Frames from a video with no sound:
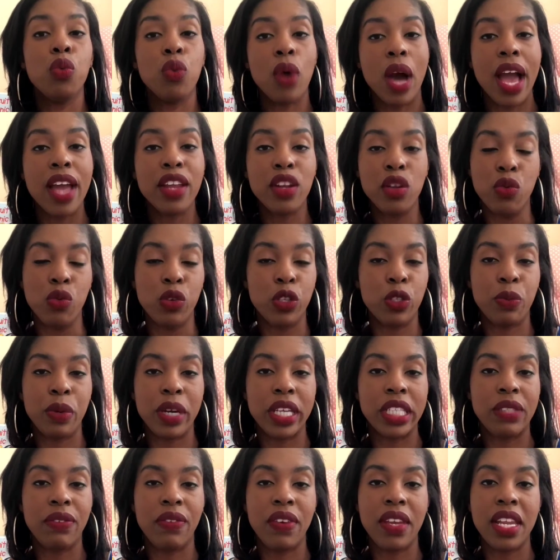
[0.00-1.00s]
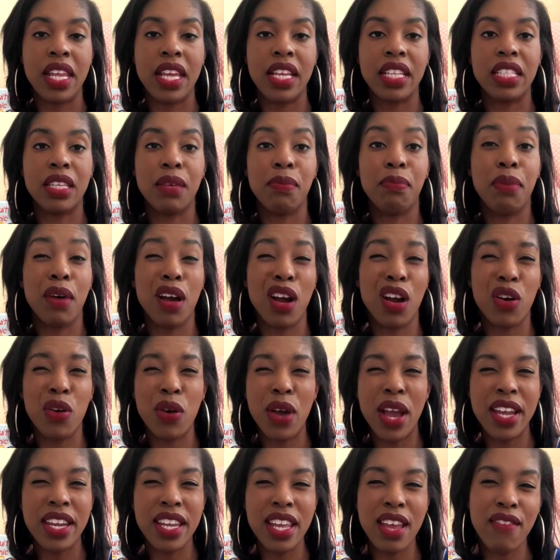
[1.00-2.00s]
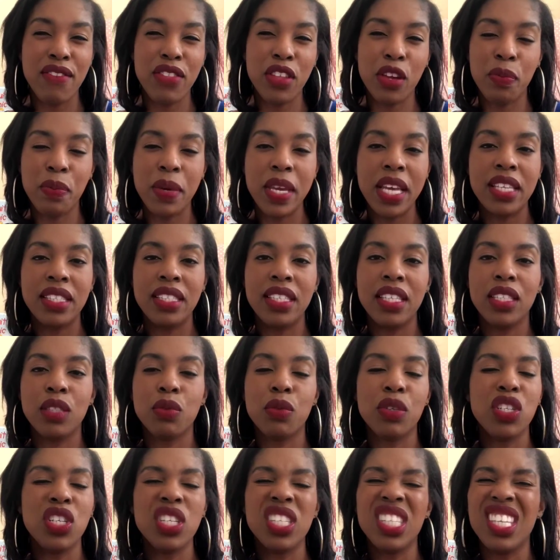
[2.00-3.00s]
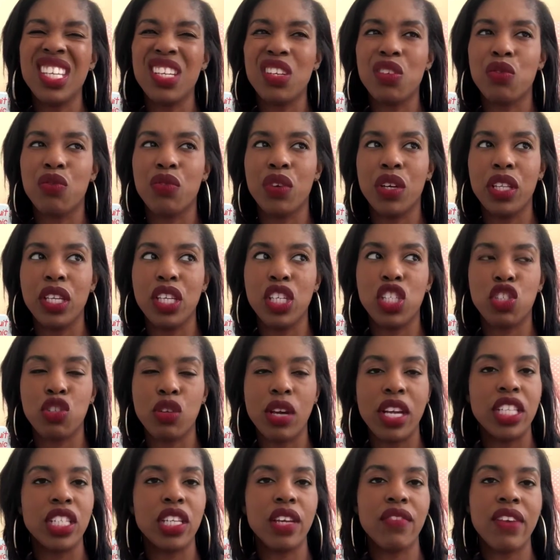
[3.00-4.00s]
I knew was breastfeeding to borrow any of their pieces, which isn't really strange.